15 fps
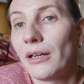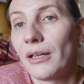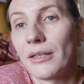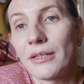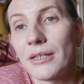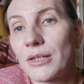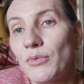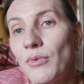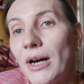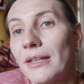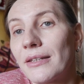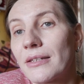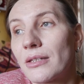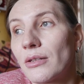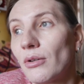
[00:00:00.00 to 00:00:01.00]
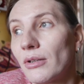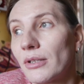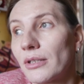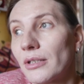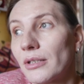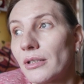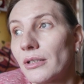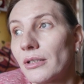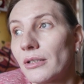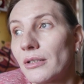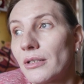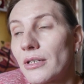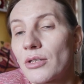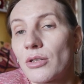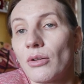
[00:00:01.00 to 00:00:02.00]
And this one is not
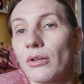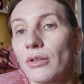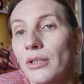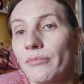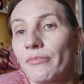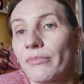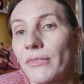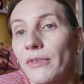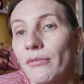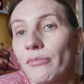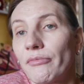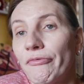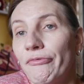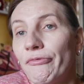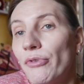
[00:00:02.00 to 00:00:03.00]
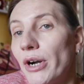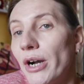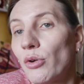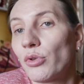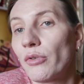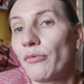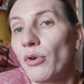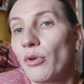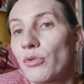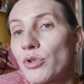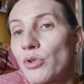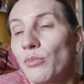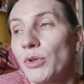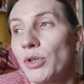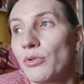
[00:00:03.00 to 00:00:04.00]
for autofocus
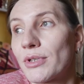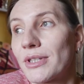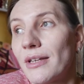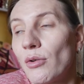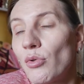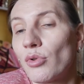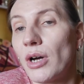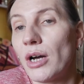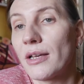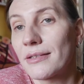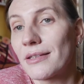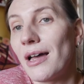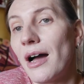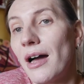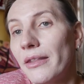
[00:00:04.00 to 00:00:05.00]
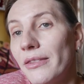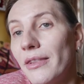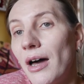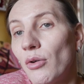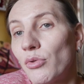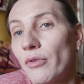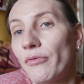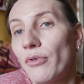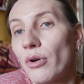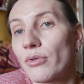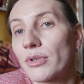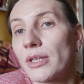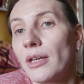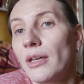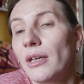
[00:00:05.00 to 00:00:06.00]
to be used as an
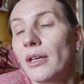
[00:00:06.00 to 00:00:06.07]
autofocus.